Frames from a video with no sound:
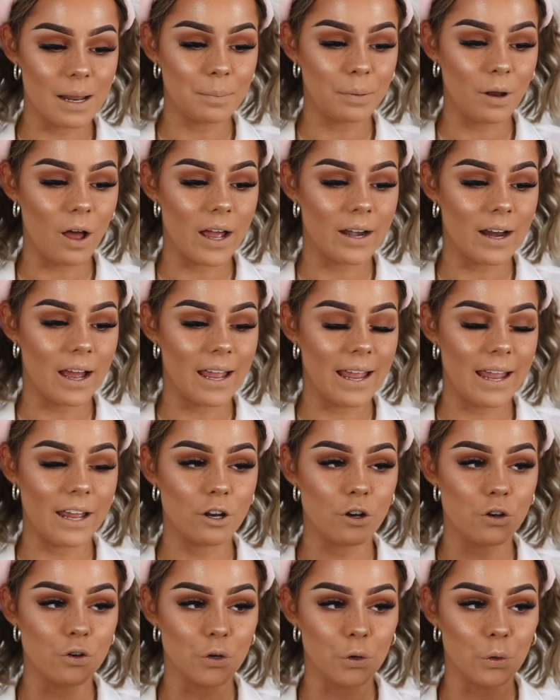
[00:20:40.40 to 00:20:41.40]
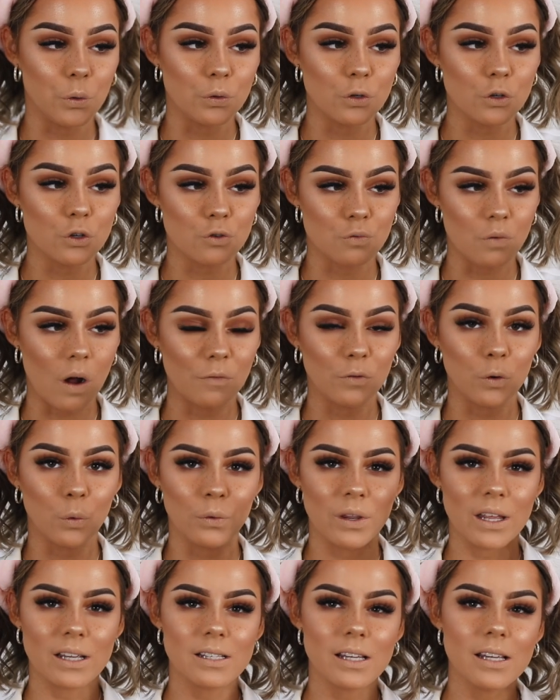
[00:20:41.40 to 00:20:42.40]
lip liner in Nude
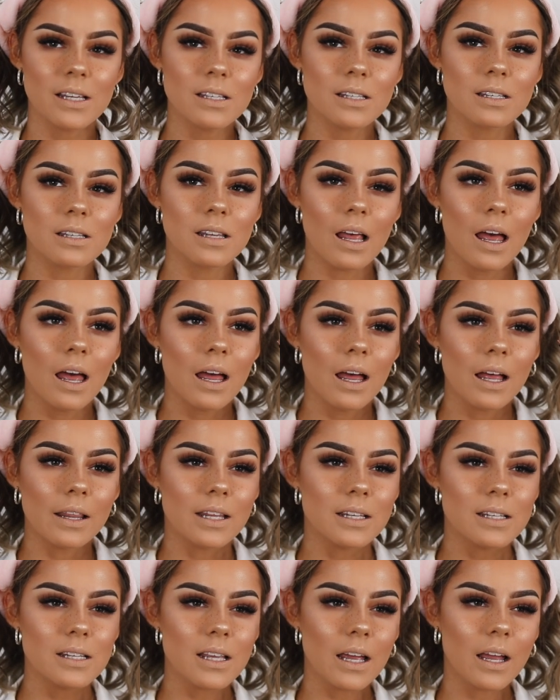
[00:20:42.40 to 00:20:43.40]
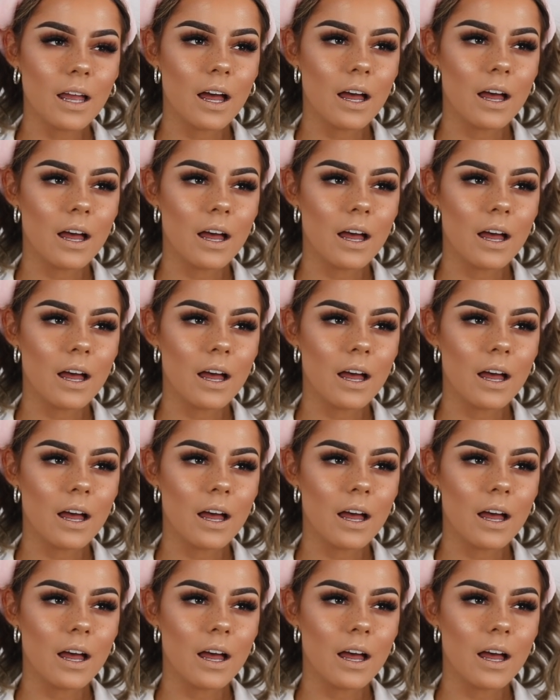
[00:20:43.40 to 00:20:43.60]
Truffle. This is like